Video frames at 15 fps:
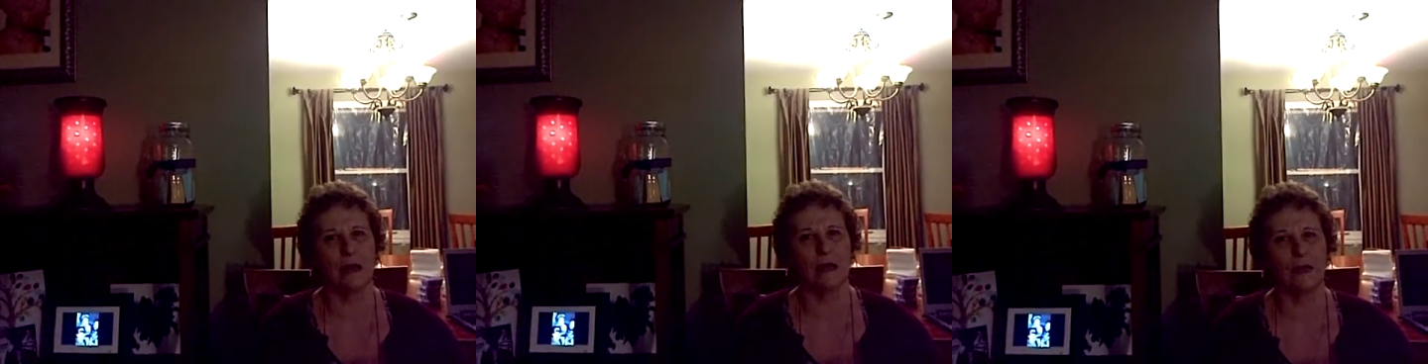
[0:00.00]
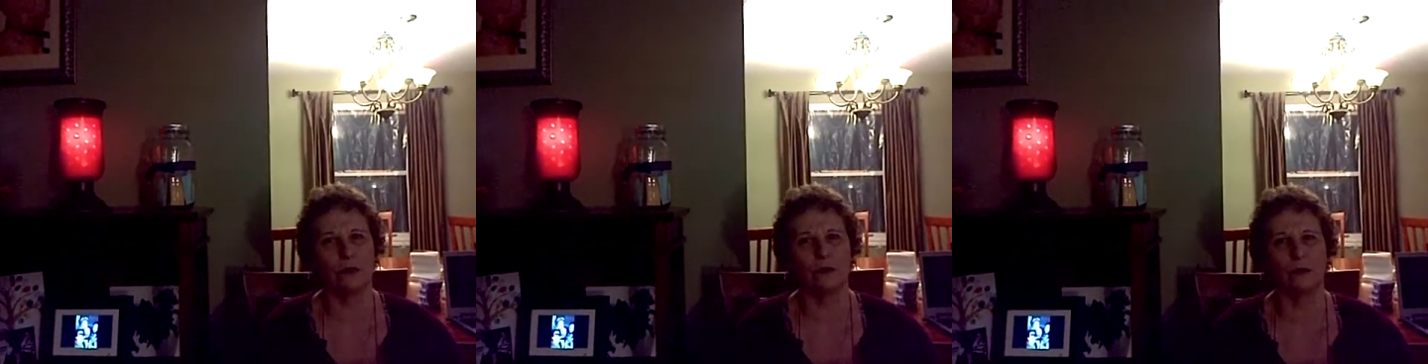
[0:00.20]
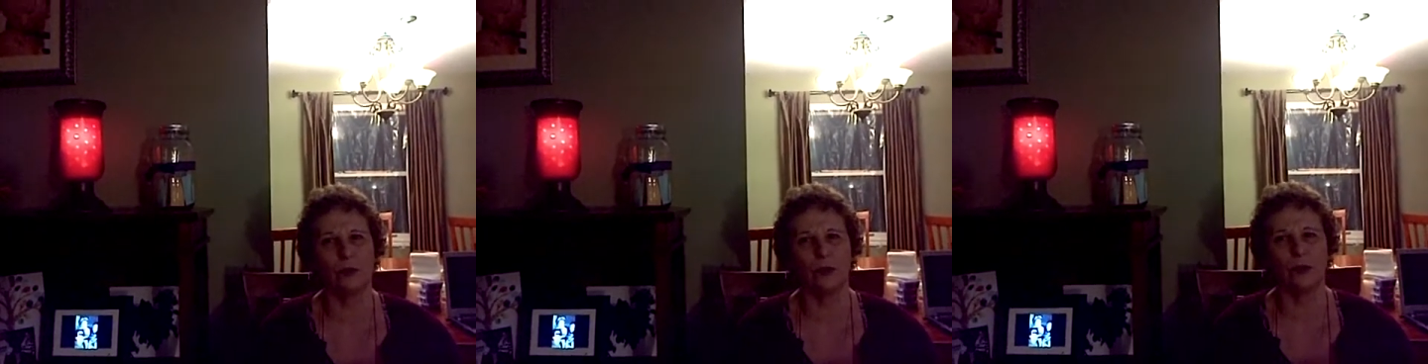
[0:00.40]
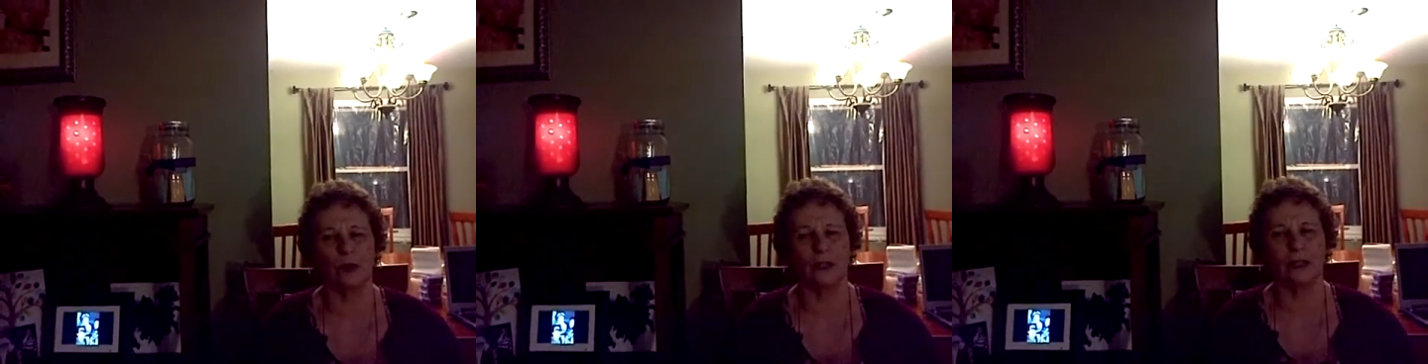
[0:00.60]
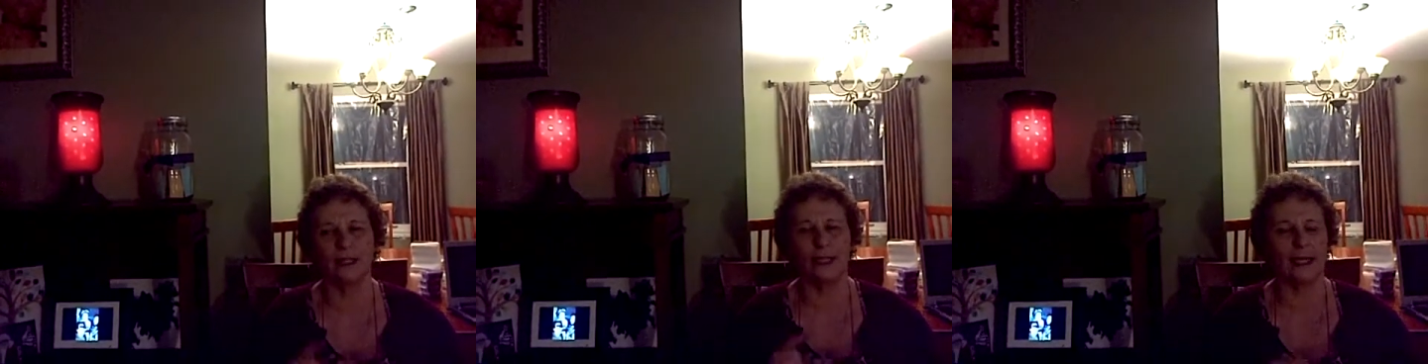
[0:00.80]
I don't
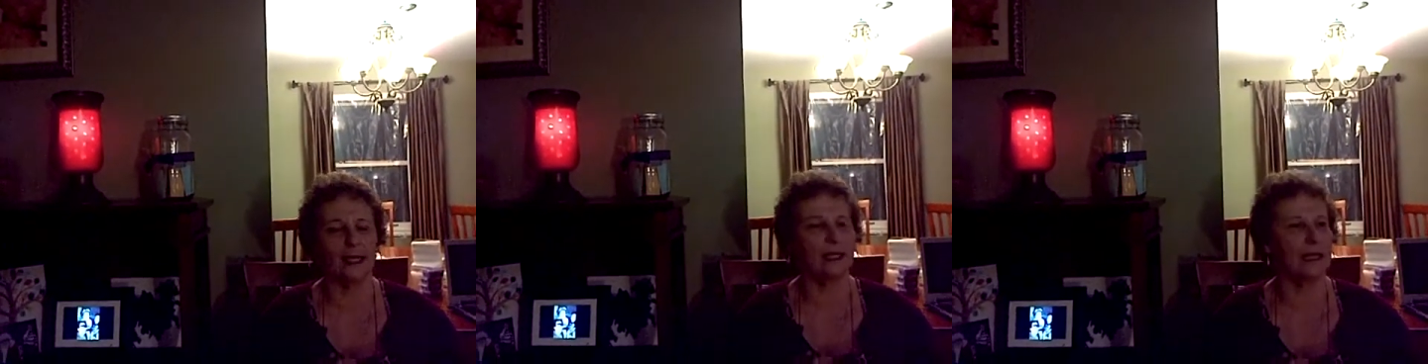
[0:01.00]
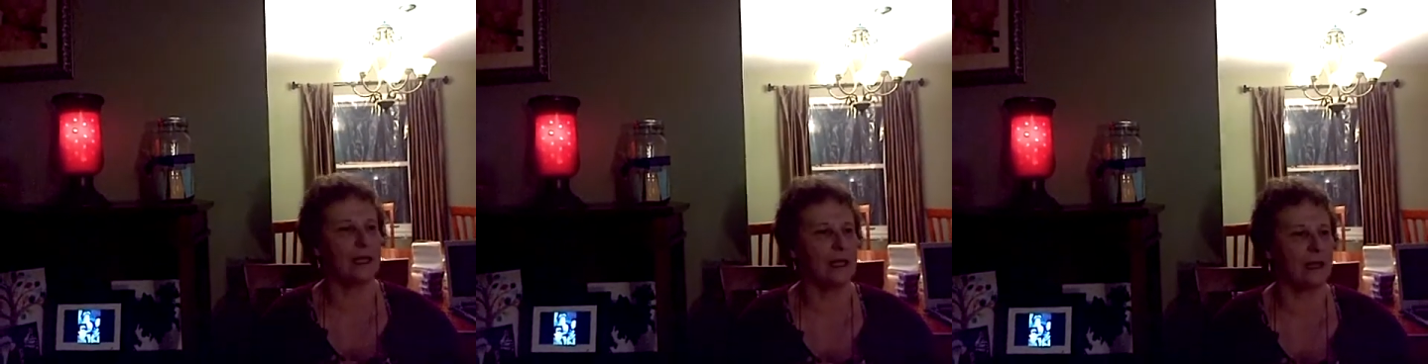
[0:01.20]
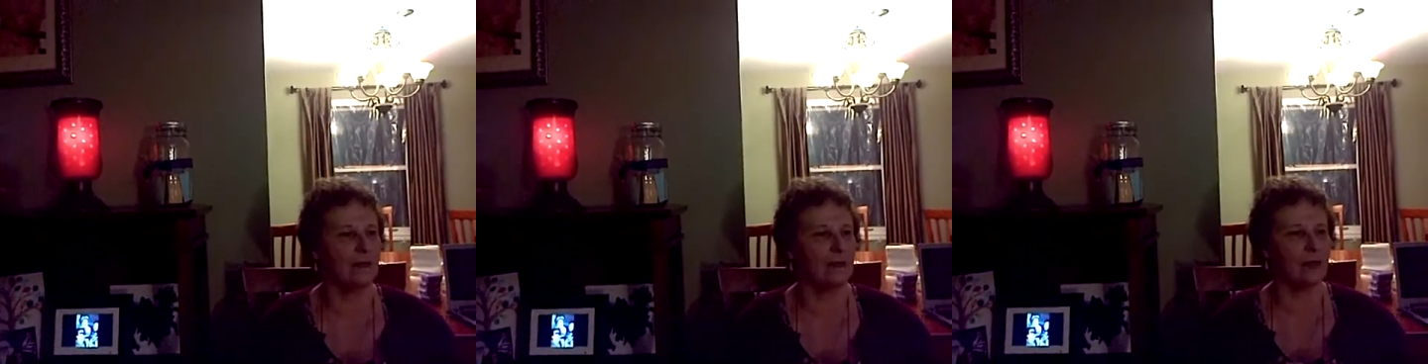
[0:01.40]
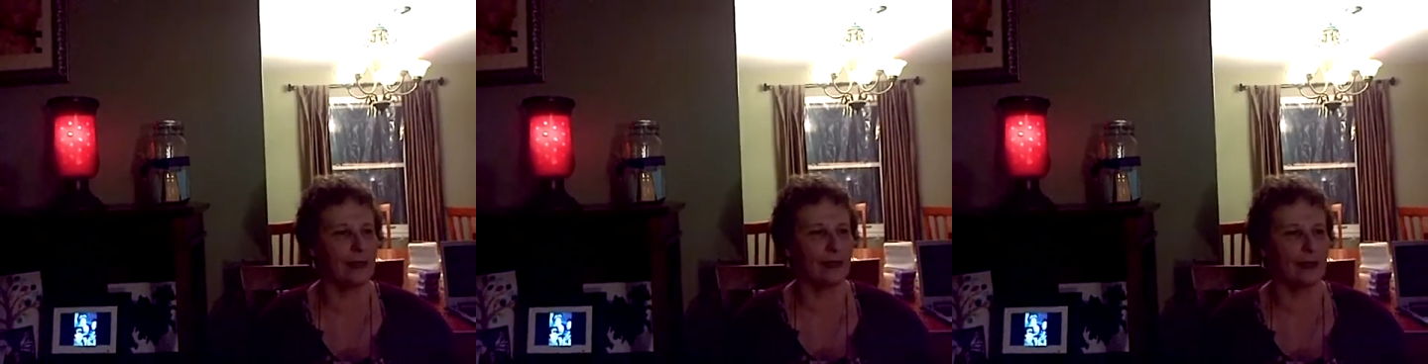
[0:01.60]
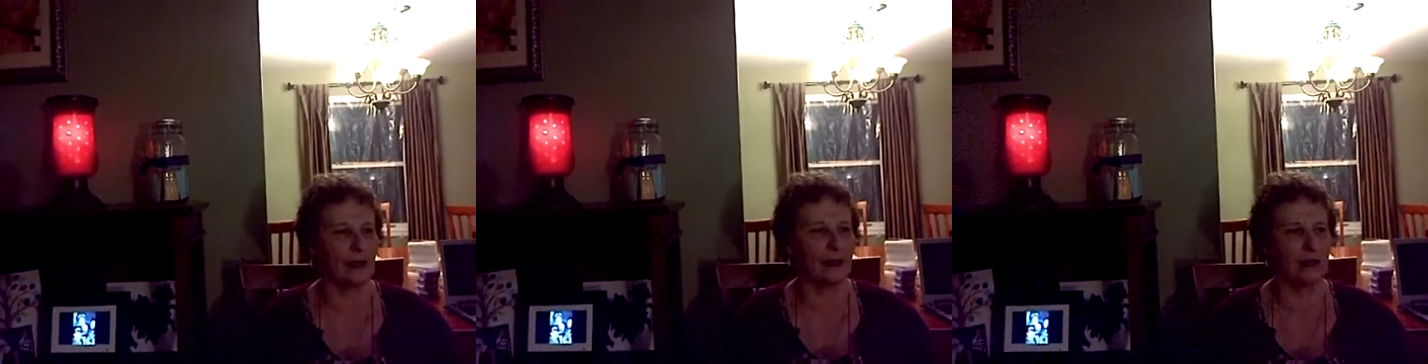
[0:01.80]
put scent in
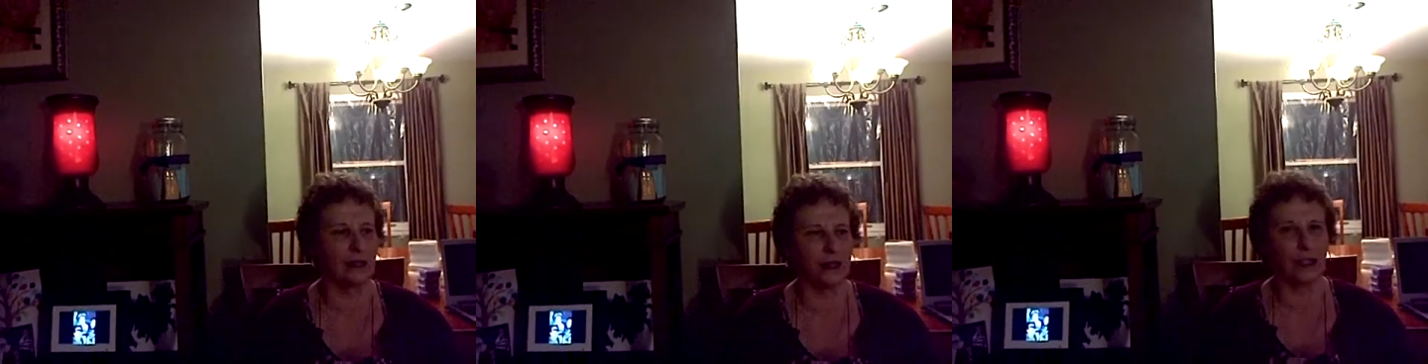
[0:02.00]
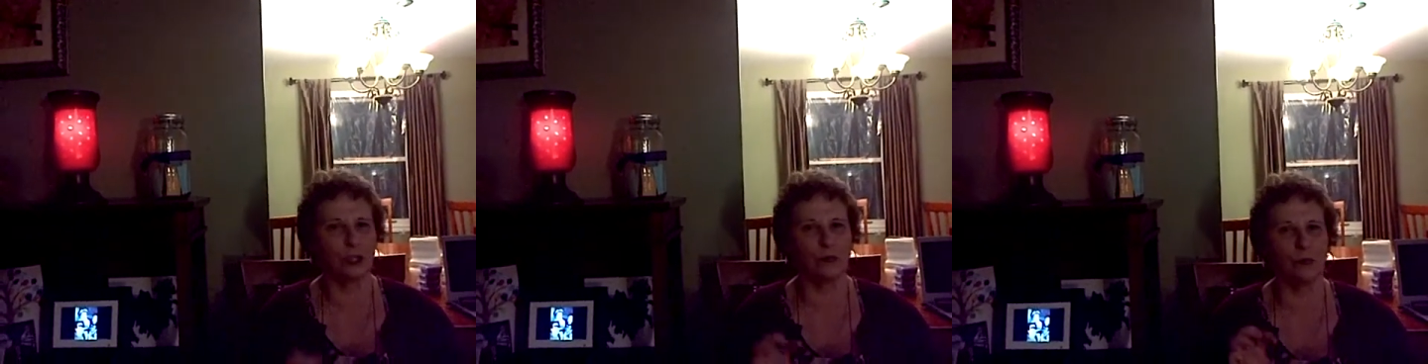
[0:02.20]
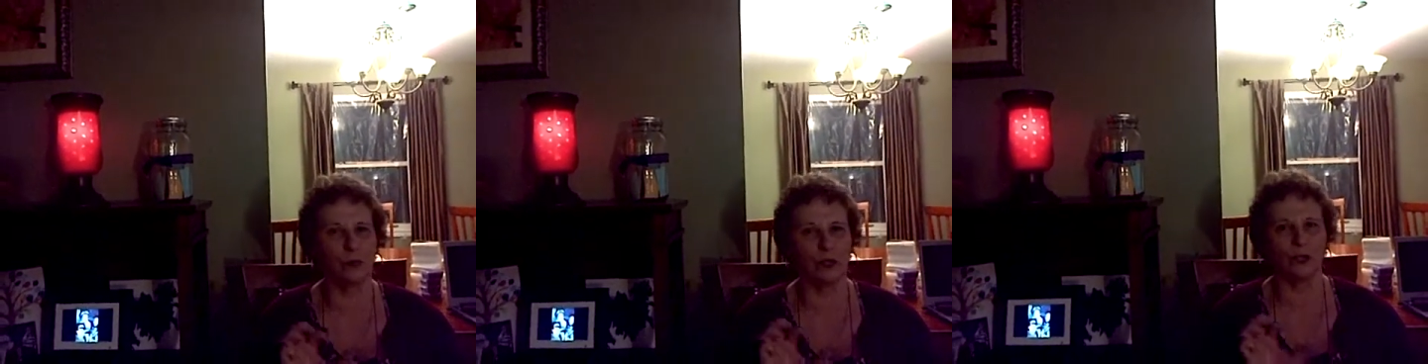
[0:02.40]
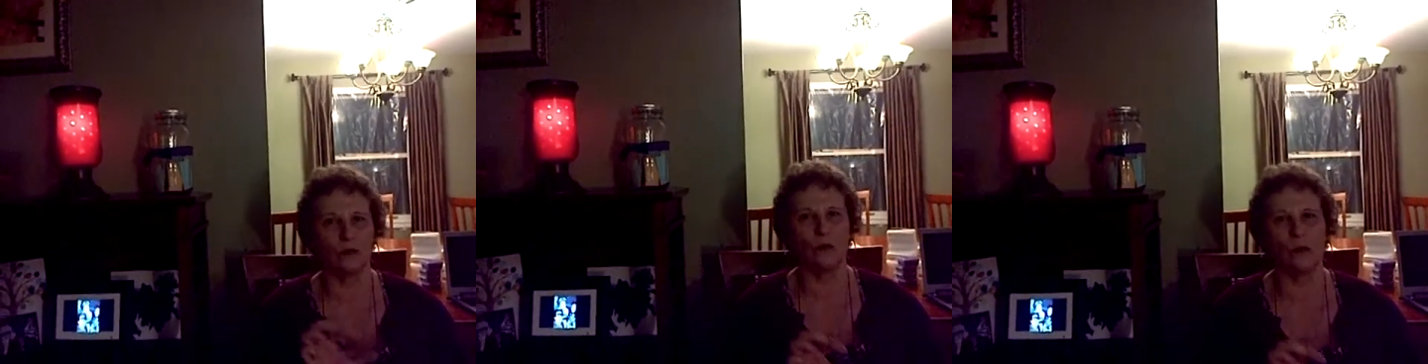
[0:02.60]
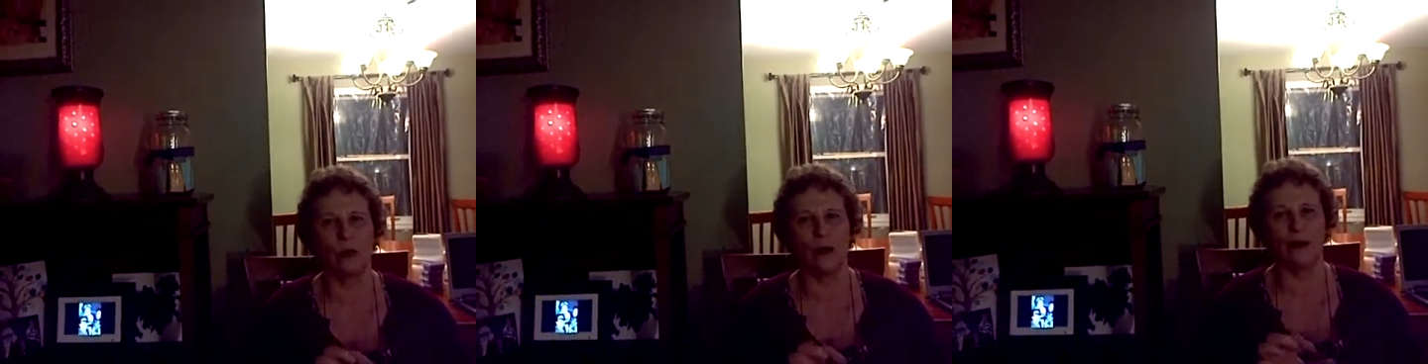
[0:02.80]
everything. I just put it
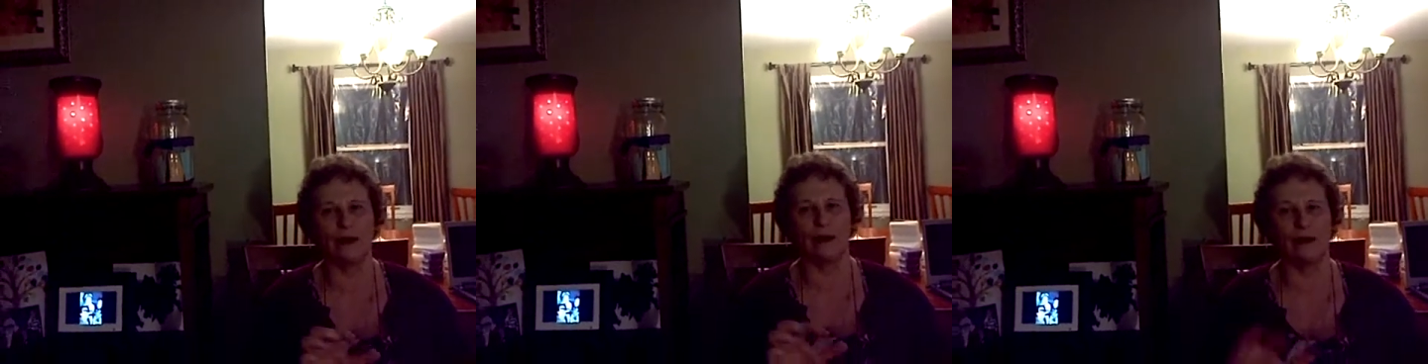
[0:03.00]
in one, and